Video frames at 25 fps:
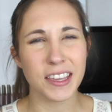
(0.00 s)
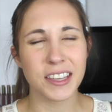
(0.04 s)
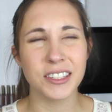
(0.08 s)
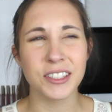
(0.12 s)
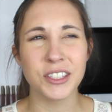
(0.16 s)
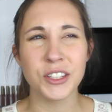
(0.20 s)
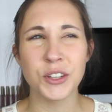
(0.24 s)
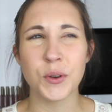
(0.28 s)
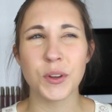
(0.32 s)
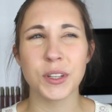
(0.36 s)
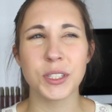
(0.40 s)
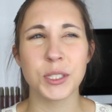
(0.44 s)

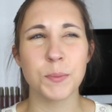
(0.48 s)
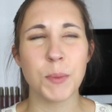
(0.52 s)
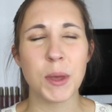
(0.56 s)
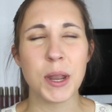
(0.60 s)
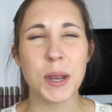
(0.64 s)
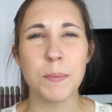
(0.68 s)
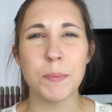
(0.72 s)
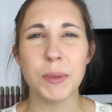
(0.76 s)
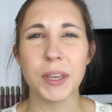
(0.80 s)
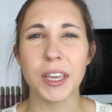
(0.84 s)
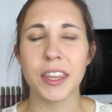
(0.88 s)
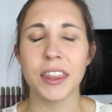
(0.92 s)
this. You know, it's
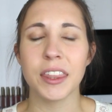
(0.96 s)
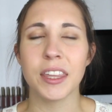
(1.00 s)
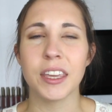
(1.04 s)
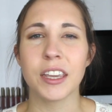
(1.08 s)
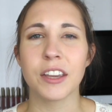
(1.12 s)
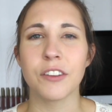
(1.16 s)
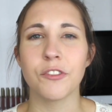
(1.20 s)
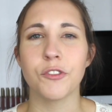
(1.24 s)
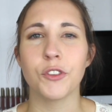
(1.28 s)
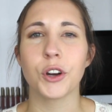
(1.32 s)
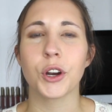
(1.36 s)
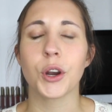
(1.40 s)
been a big
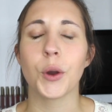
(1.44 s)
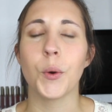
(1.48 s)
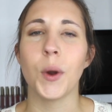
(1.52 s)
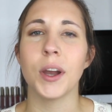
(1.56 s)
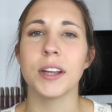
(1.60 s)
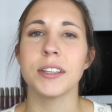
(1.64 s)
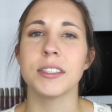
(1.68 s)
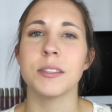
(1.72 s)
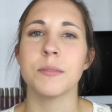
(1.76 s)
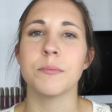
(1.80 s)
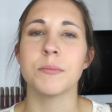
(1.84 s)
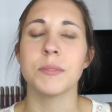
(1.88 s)
thing for
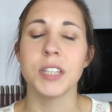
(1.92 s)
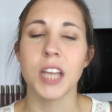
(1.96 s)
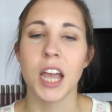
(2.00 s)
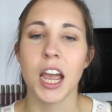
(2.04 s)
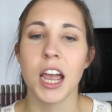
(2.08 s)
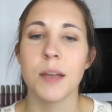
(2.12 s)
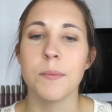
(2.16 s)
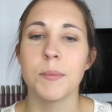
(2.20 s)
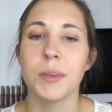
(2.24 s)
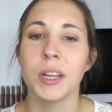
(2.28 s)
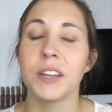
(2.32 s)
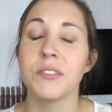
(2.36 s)
quite some
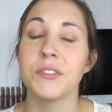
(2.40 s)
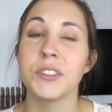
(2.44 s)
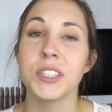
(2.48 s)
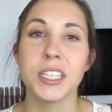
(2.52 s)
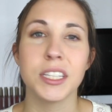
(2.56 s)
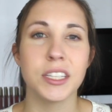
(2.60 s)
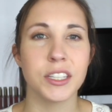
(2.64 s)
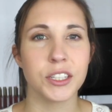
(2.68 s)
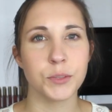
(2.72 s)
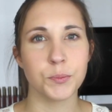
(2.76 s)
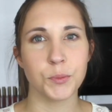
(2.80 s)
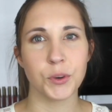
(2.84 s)
time and I've
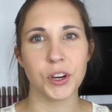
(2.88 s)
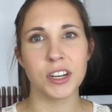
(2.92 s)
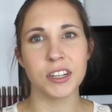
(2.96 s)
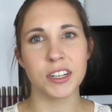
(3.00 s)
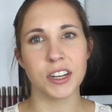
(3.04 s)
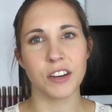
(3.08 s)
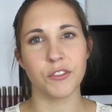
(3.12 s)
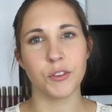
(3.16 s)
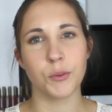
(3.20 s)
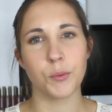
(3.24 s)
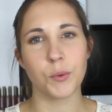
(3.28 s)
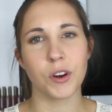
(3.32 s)
seen this
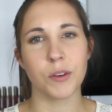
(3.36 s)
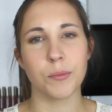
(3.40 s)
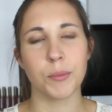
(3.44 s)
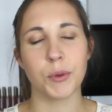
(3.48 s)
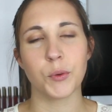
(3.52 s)
brand everywhere.